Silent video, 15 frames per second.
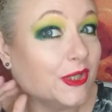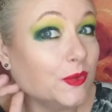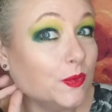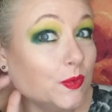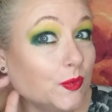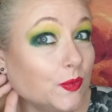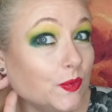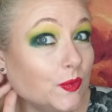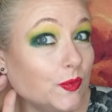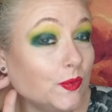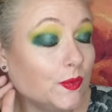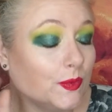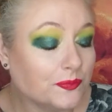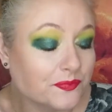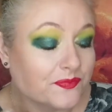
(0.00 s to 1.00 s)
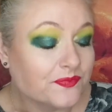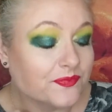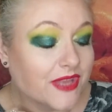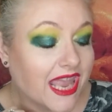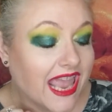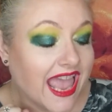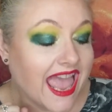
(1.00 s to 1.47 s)
Ooh.
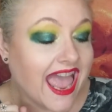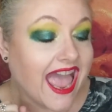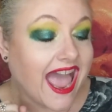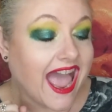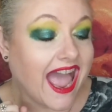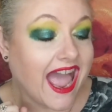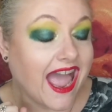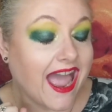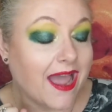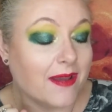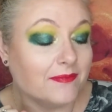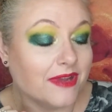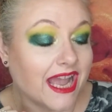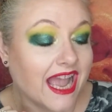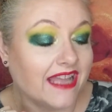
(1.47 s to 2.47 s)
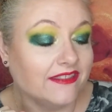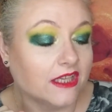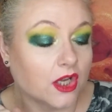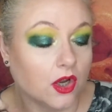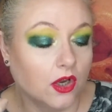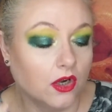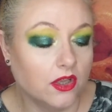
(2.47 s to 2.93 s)
And
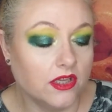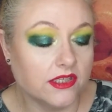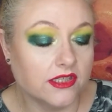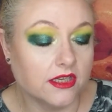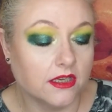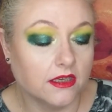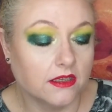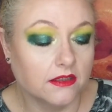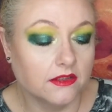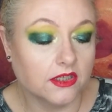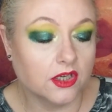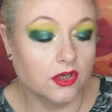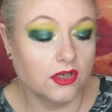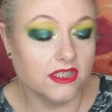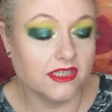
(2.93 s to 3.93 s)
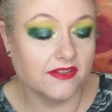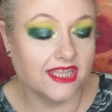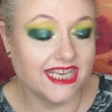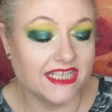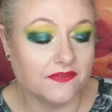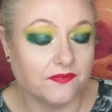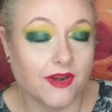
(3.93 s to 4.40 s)
the colours of
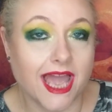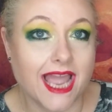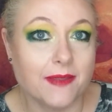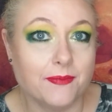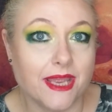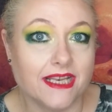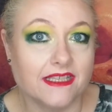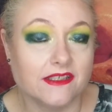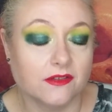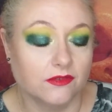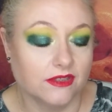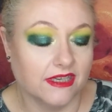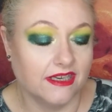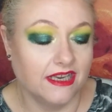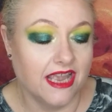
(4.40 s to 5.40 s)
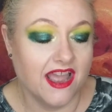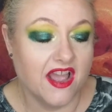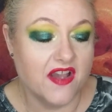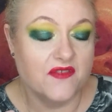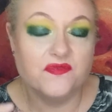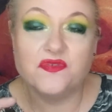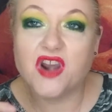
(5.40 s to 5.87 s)
these fly pencils.
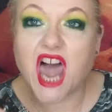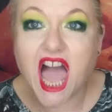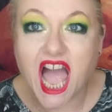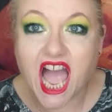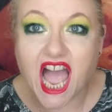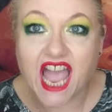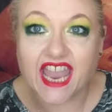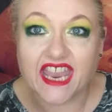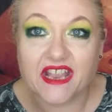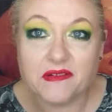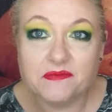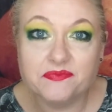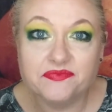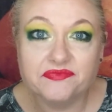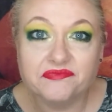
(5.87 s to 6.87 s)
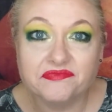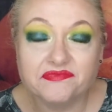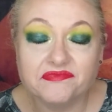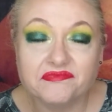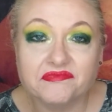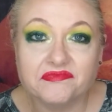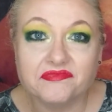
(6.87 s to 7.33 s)
Fly.
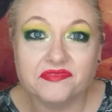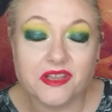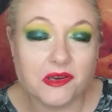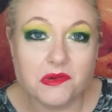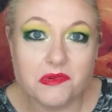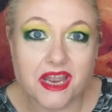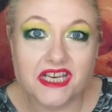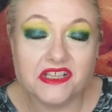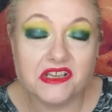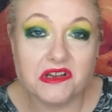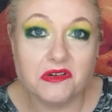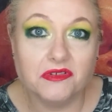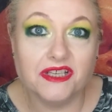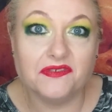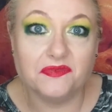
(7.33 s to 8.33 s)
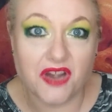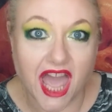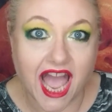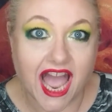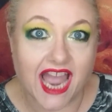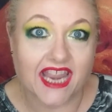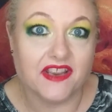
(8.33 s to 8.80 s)
Don't know why they called it
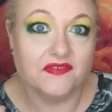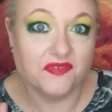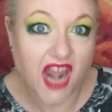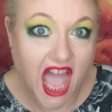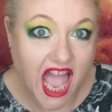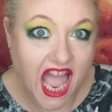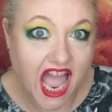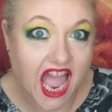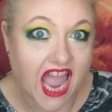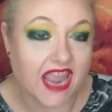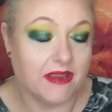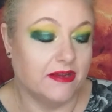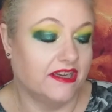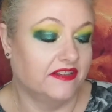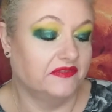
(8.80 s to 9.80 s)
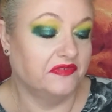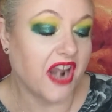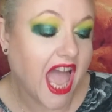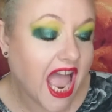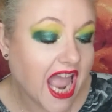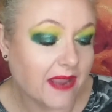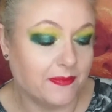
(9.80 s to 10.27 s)
fly. Fly.
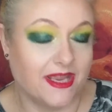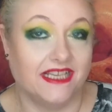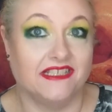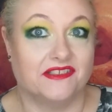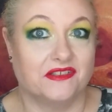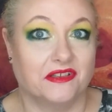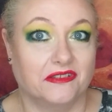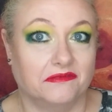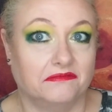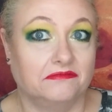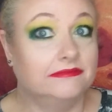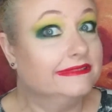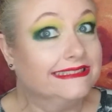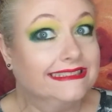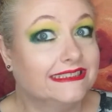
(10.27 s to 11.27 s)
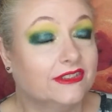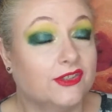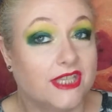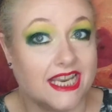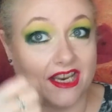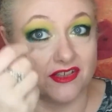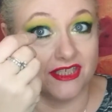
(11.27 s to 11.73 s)
Fly pencil.
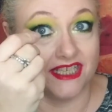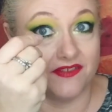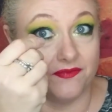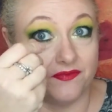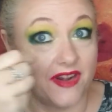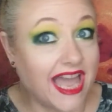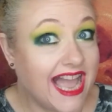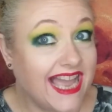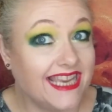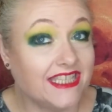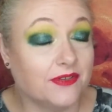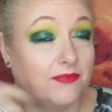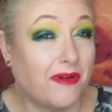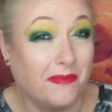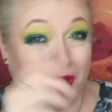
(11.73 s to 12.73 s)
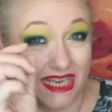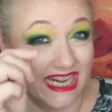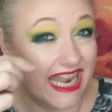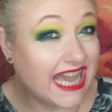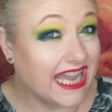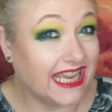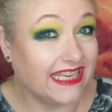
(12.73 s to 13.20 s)
Does it because it flies? Probably
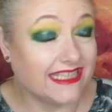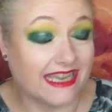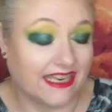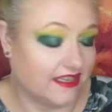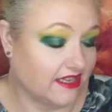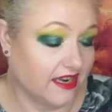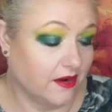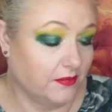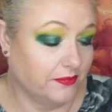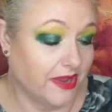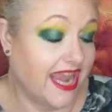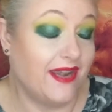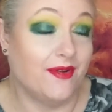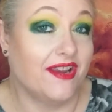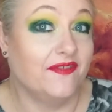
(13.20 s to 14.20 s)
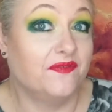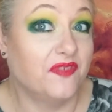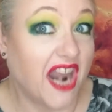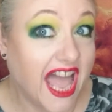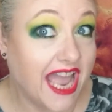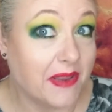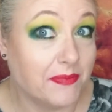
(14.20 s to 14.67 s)
glide. I don't know. But anyway,
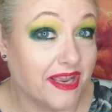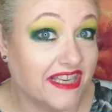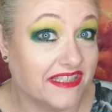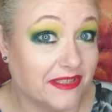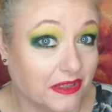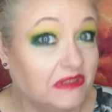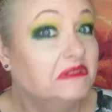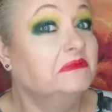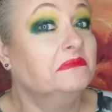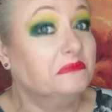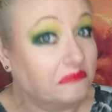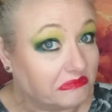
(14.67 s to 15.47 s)
fly pencil.